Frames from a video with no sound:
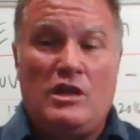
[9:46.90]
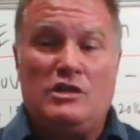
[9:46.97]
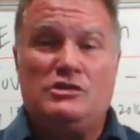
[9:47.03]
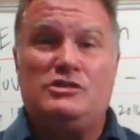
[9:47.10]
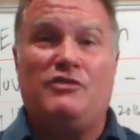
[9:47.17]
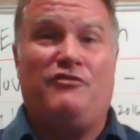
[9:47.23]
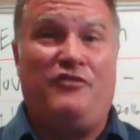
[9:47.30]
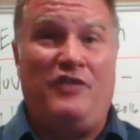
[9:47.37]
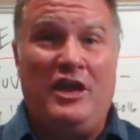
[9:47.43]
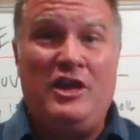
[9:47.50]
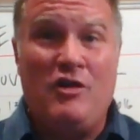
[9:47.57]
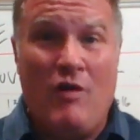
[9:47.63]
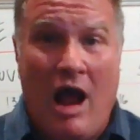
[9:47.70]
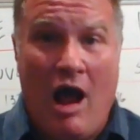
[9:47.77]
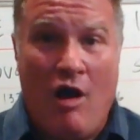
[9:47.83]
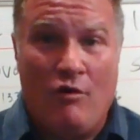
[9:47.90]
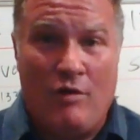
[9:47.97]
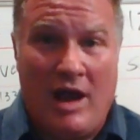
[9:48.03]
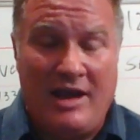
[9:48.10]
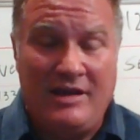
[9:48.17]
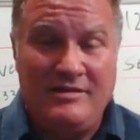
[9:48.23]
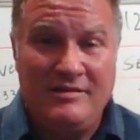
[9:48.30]
figure out,
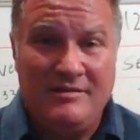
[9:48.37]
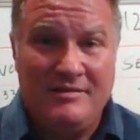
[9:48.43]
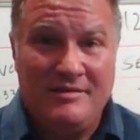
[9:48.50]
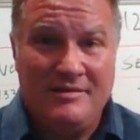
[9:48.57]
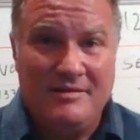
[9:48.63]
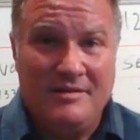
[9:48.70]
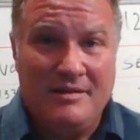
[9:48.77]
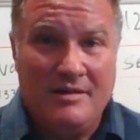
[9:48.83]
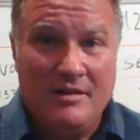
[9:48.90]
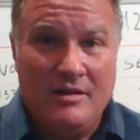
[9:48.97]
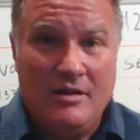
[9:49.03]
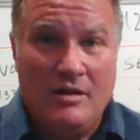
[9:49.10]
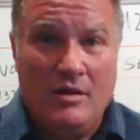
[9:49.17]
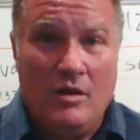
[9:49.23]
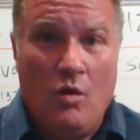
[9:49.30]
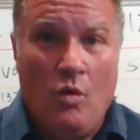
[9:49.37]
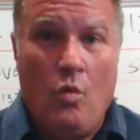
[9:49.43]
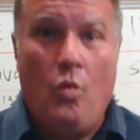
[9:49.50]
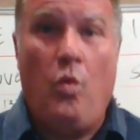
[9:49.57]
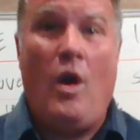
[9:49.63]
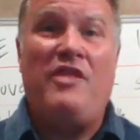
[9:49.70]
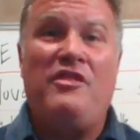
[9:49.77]
right,
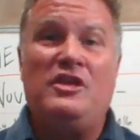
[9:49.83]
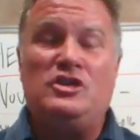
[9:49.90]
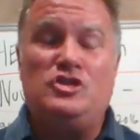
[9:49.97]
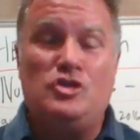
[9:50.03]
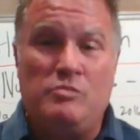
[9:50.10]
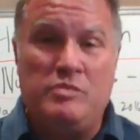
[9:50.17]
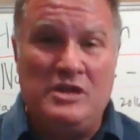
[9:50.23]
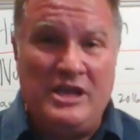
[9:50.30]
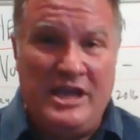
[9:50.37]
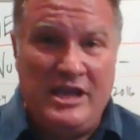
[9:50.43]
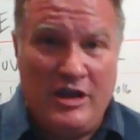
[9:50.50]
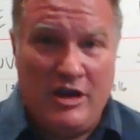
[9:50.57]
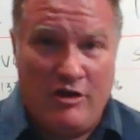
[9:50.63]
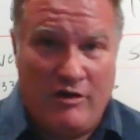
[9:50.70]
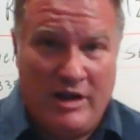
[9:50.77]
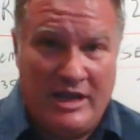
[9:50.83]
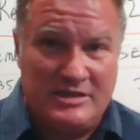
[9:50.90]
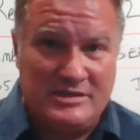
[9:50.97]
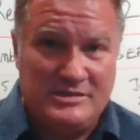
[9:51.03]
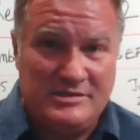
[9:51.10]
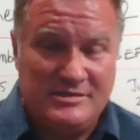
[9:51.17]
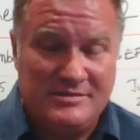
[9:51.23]
when the Jubilee year
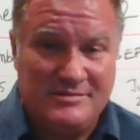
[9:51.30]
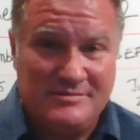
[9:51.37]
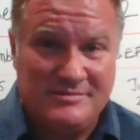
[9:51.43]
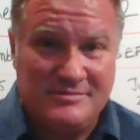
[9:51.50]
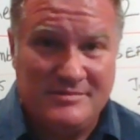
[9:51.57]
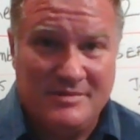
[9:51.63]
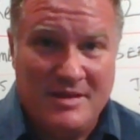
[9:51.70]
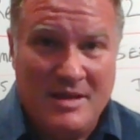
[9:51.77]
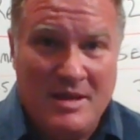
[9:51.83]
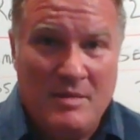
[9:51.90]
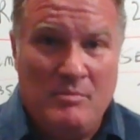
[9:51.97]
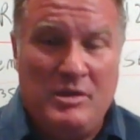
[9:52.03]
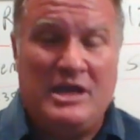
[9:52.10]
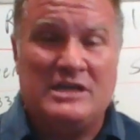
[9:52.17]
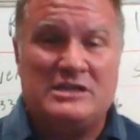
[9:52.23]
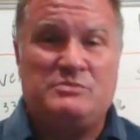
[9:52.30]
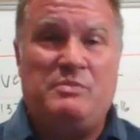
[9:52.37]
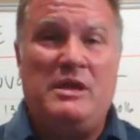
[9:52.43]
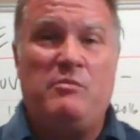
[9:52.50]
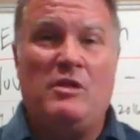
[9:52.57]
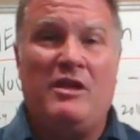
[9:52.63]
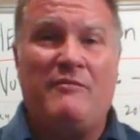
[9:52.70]
is, because
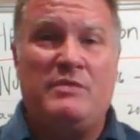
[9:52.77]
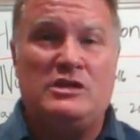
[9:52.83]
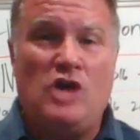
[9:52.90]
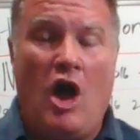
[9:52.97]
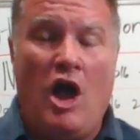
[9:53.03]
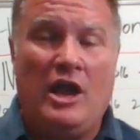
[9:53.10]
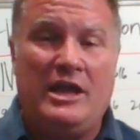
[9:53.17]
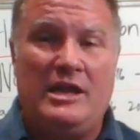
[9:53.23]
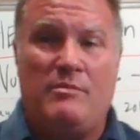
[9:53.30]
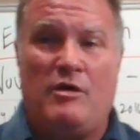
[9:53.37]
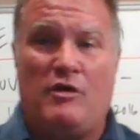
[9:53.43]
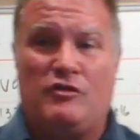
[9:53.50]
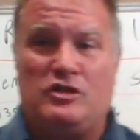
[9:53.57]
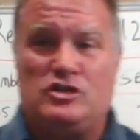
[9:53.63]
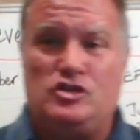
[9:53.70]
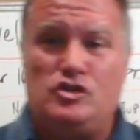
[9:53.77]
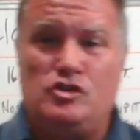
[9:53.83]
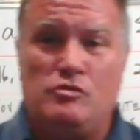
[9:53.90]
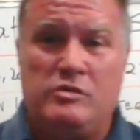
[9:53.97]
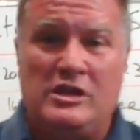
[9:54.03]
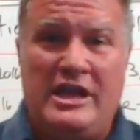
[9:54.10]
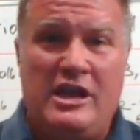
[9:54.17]
people have been talking about this
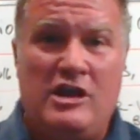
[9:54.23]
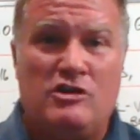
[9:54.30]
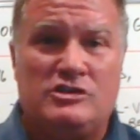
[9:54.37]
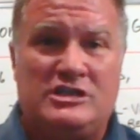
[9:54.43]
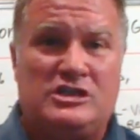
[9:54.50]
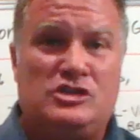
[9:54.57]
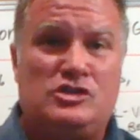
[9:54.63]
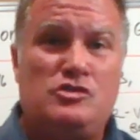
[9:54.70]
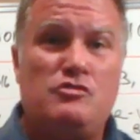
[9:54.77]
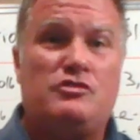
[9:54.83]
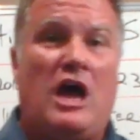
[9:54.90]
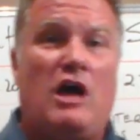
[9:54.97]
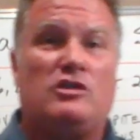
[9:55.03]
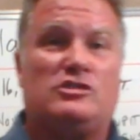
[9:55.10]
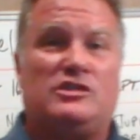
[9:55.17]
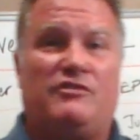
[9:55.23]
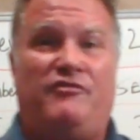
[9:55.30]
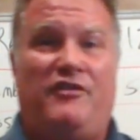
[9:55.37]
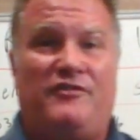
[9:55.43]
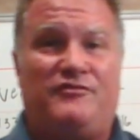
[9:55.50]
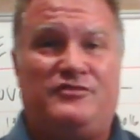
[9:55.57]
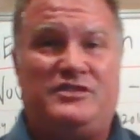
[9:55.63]
Jubilee year since
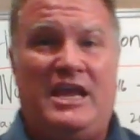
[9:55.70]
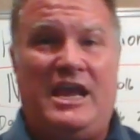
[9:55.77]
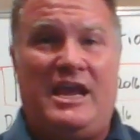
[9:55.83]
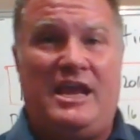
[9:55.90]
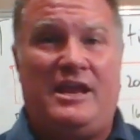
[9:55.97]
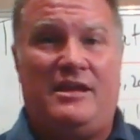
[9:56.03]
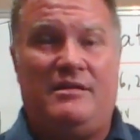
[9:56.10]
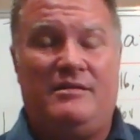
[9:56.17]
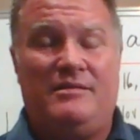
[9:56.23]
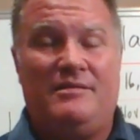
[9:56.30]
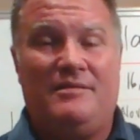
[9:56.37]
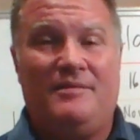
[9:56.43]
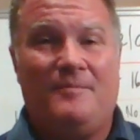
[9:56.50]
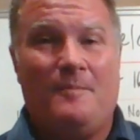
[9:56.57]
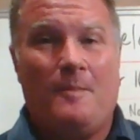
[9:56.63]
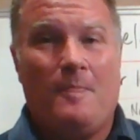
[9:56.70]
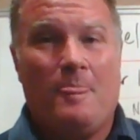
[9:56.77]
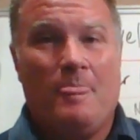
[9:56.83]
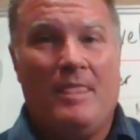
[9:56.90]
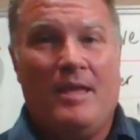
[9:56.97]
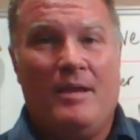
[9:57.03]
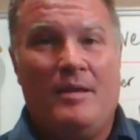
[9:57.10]
2015,
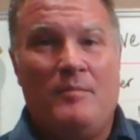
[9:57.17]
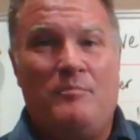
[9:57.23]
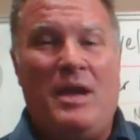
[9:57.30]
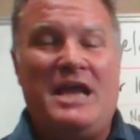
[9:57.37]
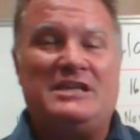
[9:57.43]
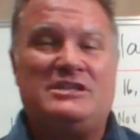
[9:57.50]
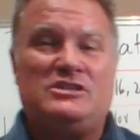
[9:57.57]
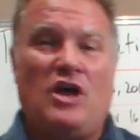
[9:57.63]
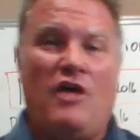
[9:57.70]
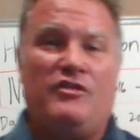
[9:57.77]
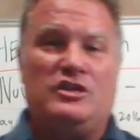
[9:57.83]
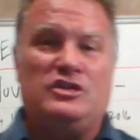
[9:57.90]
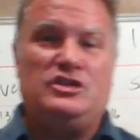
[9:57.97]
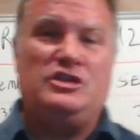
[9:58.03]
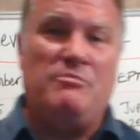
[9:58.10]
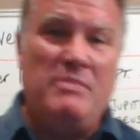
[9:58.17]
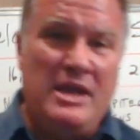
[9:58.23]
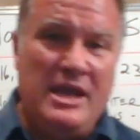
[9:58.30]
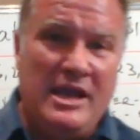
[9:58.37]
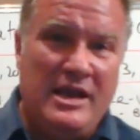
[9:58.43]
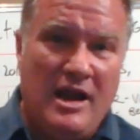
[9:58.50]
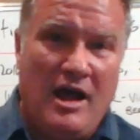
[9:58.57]
based on the
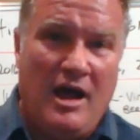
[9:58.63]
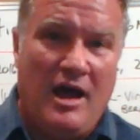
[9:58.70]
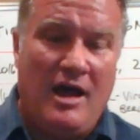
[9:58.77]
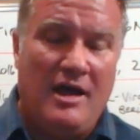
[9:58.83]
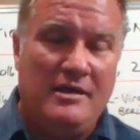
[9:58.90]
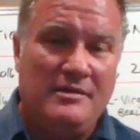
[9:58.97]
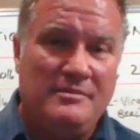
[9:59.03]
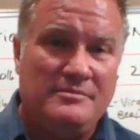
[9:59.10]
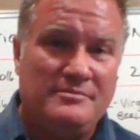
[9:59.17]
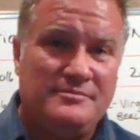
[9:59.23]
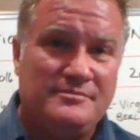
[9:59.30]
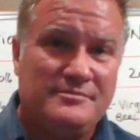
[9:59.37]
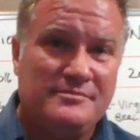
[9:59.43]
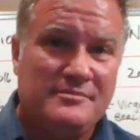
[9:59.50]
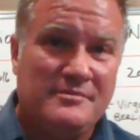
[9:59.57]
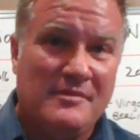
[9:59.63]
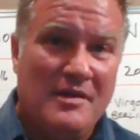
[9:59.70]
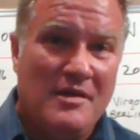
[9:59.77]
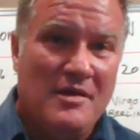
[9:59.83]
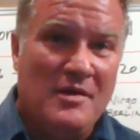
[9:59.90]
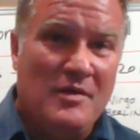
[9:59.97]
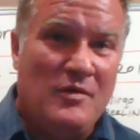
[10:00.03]
Shemitah,
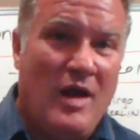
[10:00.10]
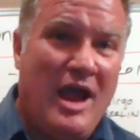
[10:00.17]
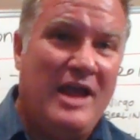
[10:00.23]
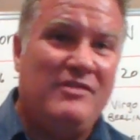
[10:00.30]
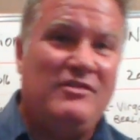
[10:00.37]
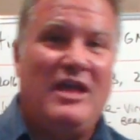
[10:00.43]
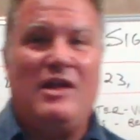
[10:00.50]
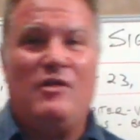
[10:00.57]
right? Then